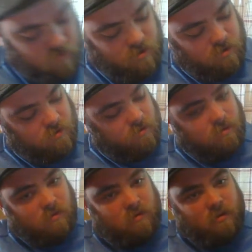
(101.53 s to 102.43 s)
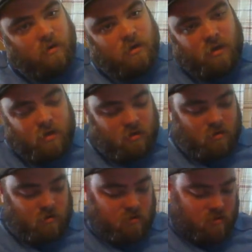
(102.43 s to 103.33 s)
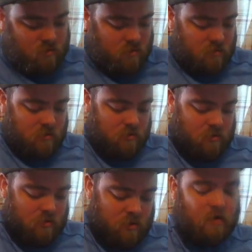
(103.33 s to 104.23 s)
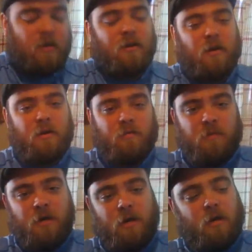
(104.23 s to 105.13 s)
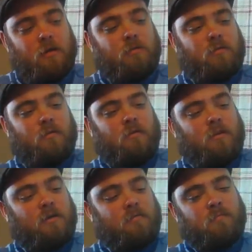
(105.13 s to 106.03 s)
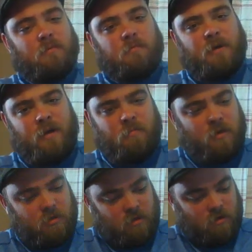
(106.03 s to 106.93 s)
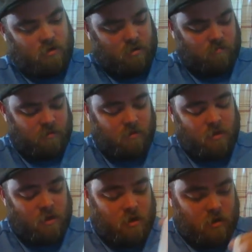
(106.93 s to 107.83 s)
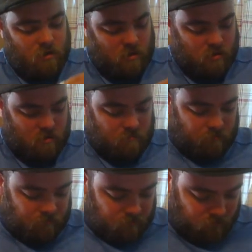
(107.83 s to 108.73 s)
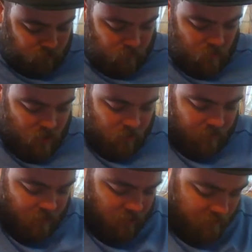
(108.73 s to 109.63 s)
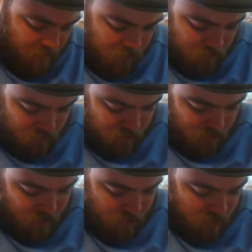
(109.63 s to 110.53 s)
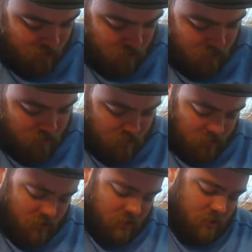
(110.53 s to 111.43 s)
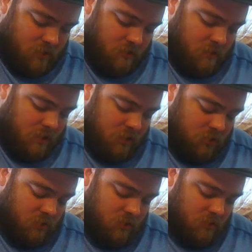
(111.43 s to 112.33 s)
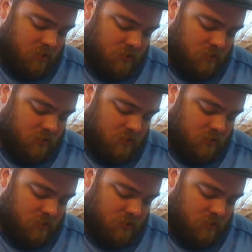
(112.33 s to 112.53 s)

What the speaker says: one that I had. I got it in the bag. That's about how much I got, but um, my very first one that I actually